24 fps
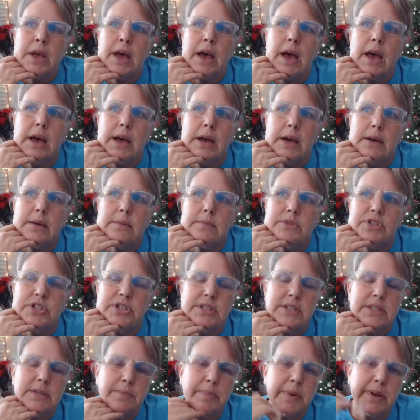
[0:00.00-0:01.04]

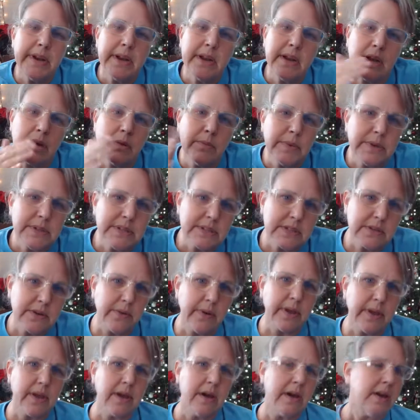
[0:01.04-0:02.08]
just depending on what's
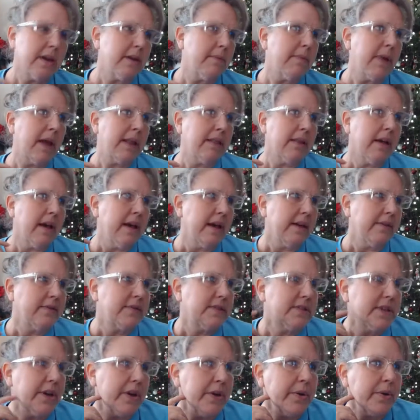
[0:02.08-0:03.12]
going on in my life.
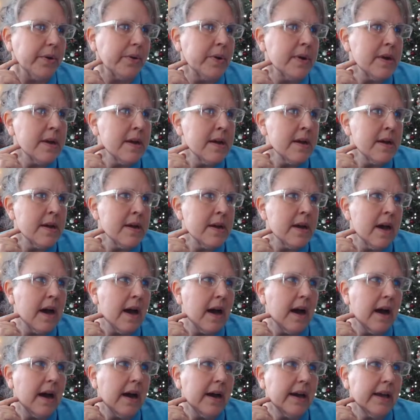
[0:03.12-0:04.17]
So
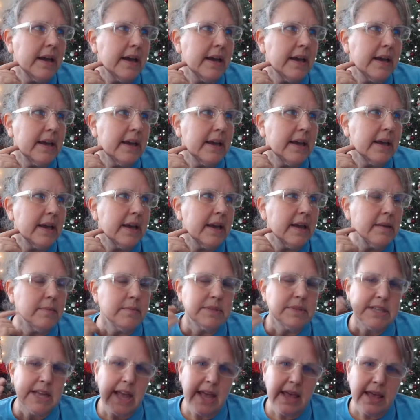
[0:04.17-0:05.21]
I am
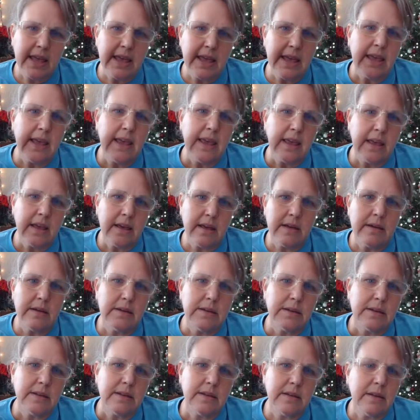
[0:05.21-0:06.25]
taking
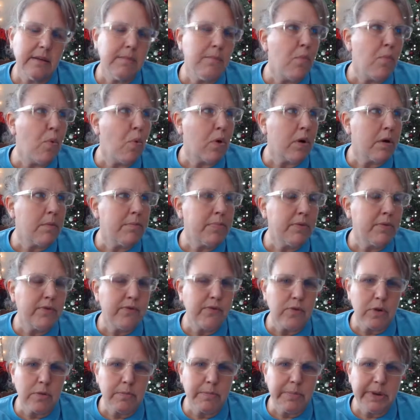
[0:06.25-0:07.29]
more
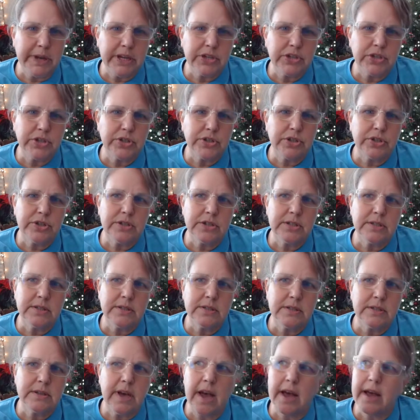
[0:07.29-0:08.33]
before pictures
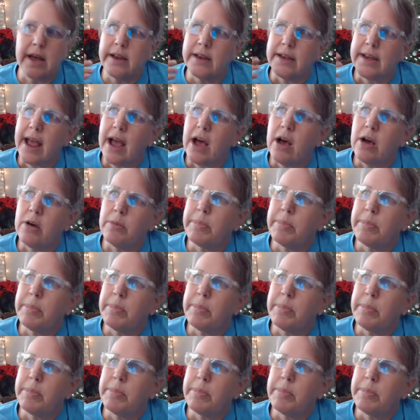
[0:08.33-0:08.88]
now